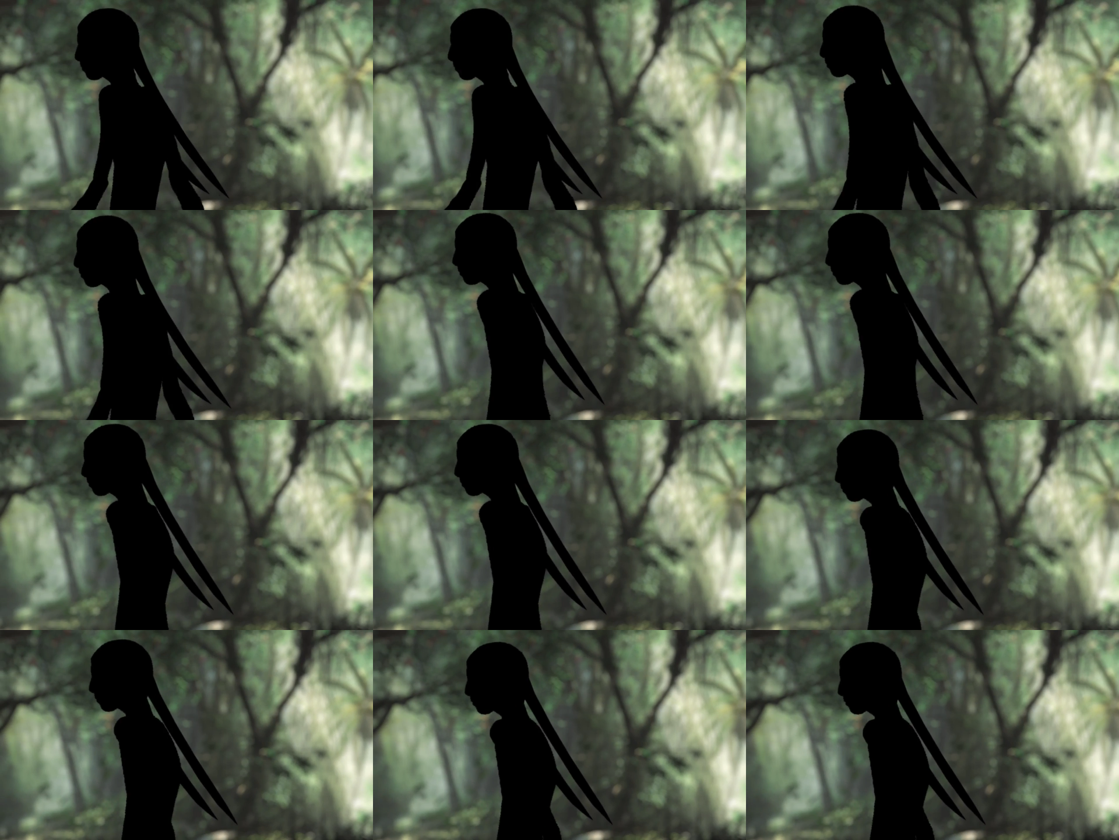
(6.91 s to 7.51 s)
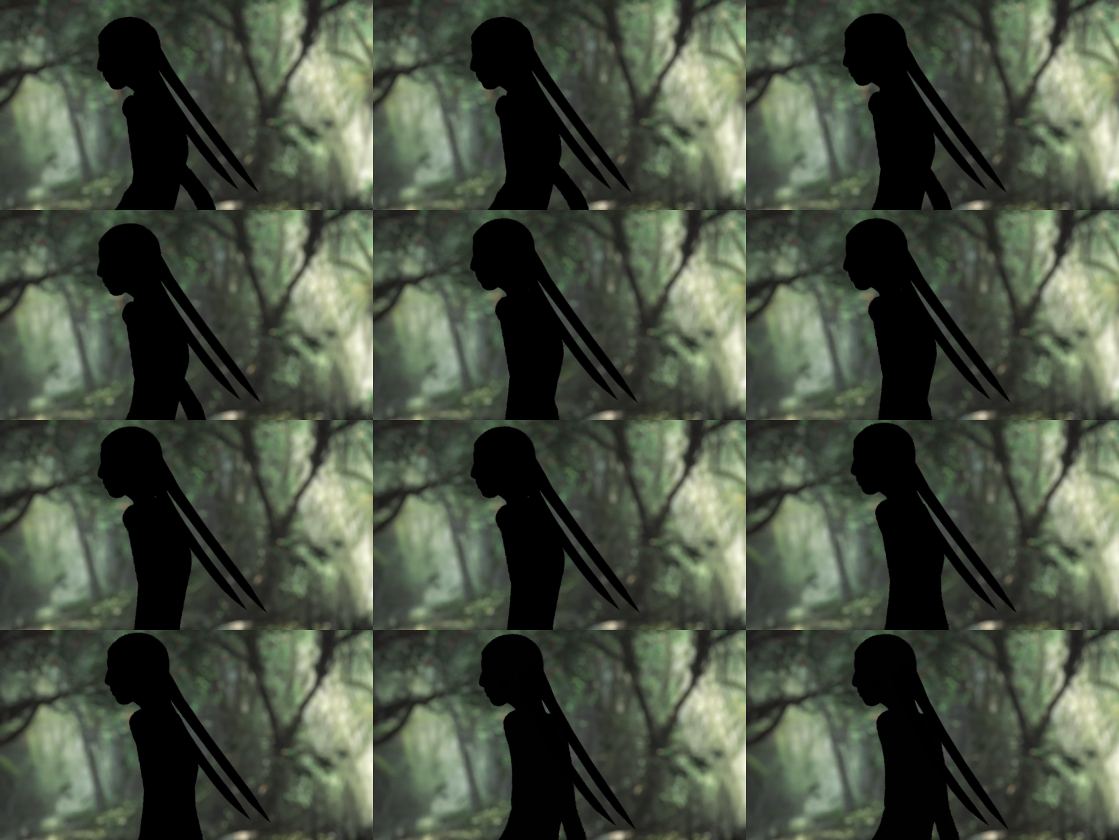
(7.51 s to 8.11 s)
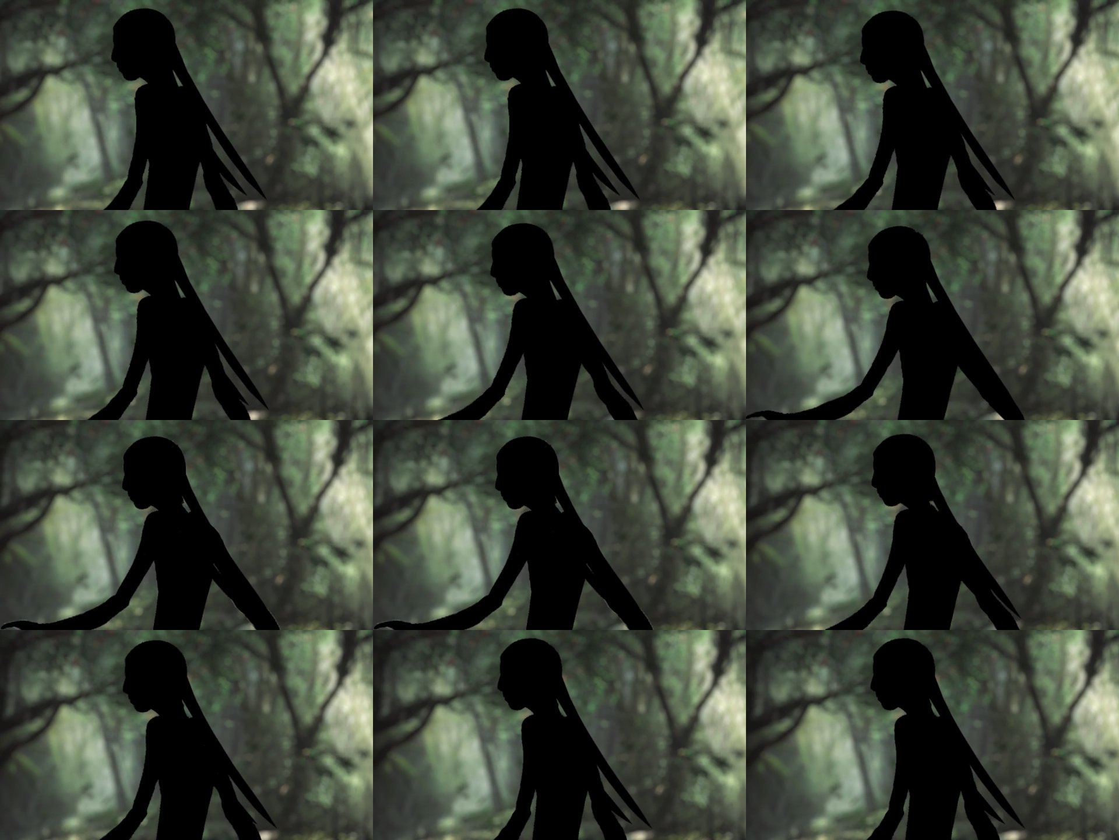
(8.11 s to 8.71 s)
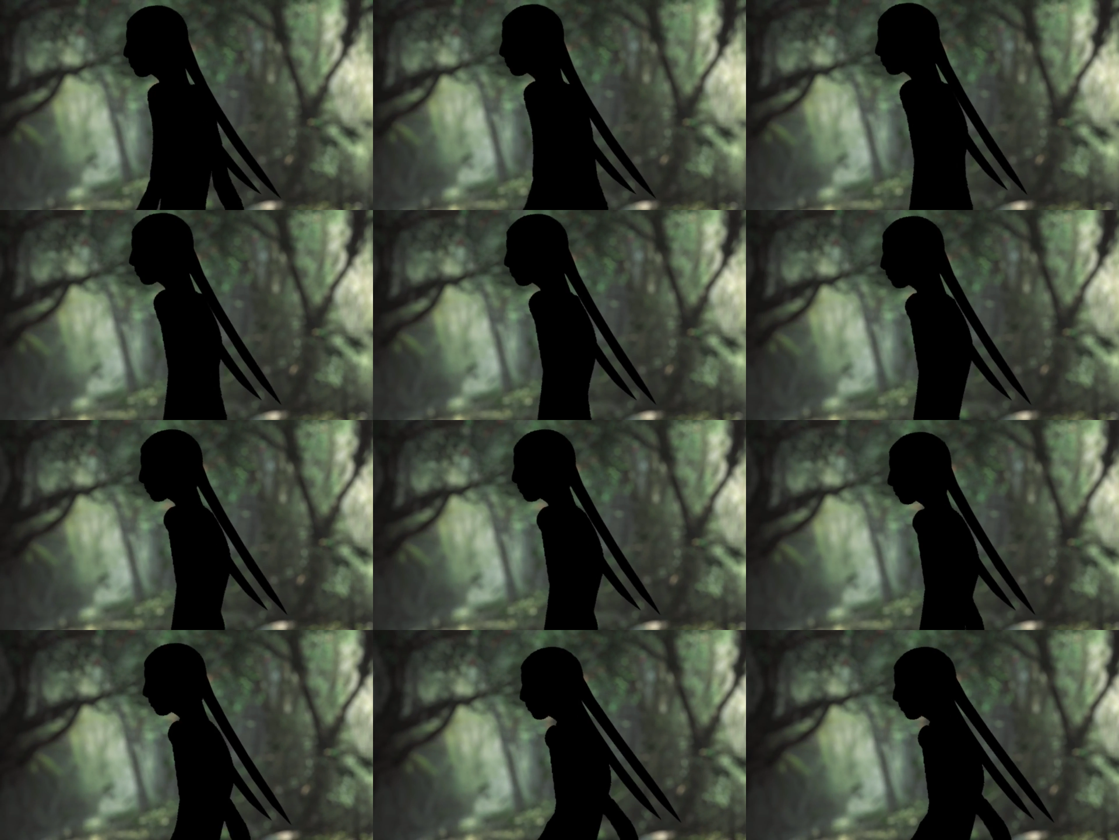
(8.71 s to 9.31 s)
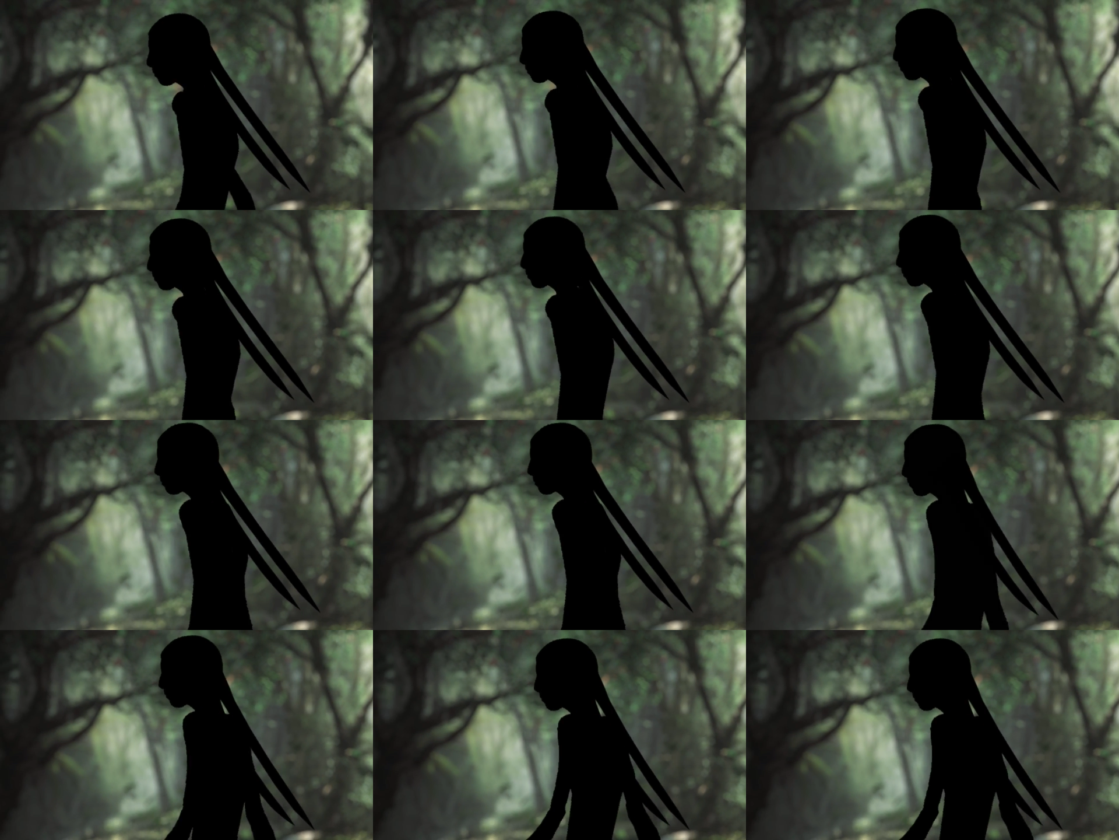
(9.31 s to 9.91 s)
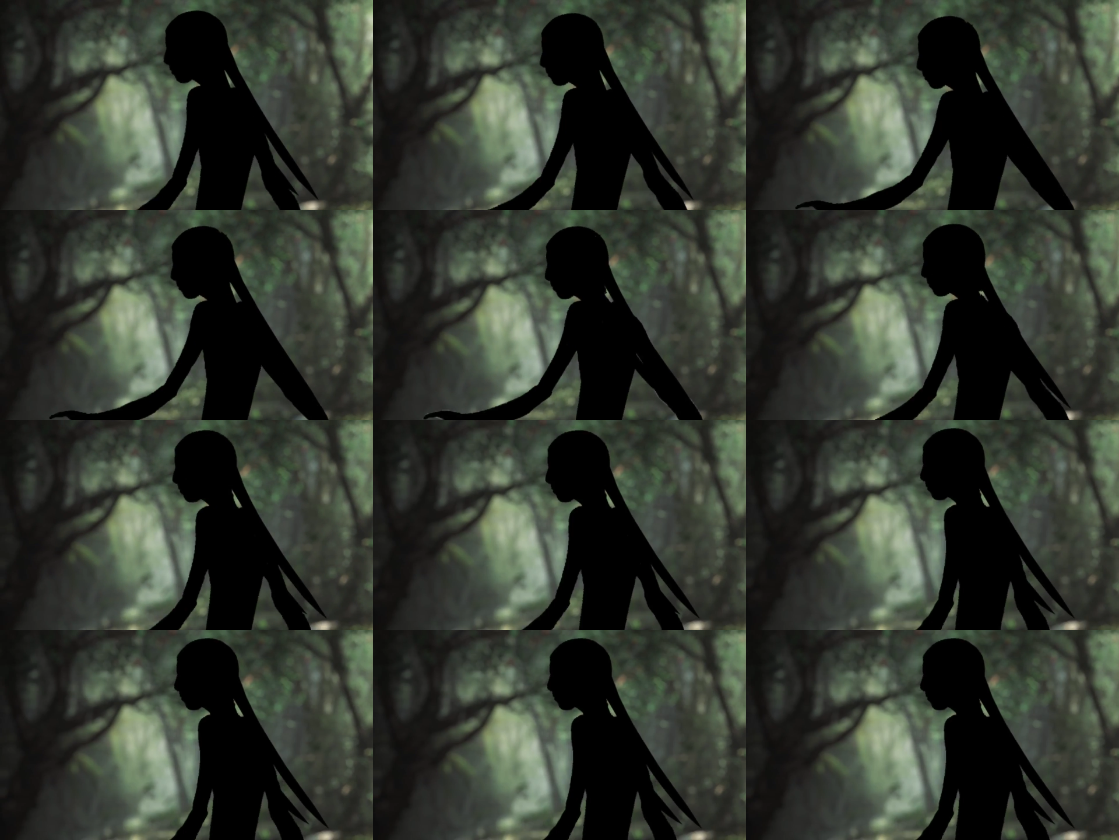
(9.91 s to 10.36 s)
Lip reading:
Nobody's mouth can be seen.